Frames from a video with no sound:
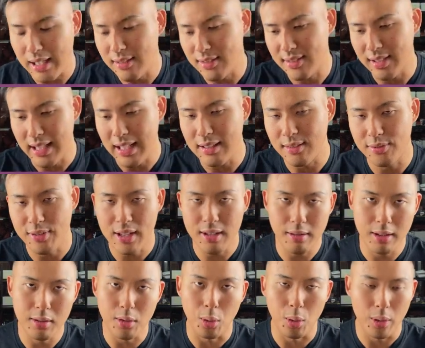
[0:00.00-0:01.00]
his
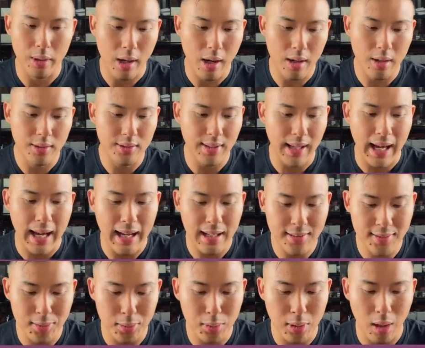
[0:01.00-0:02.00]
veteran autos
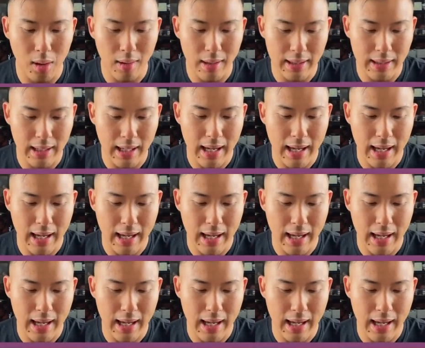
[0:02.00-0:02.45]
are still going